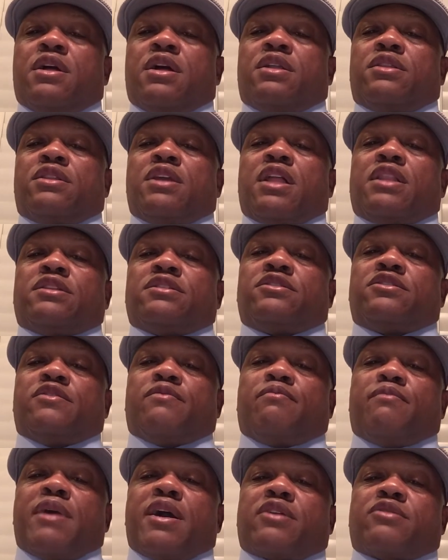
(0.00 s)
knowledge of
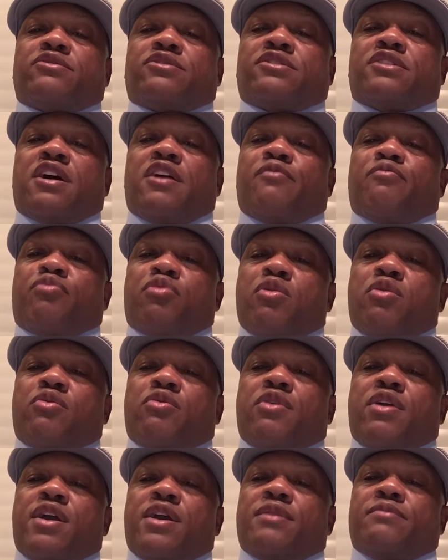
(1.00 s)
Microsoft
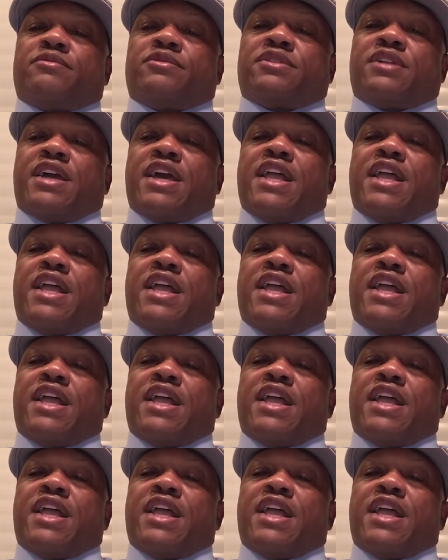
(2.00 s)
programs,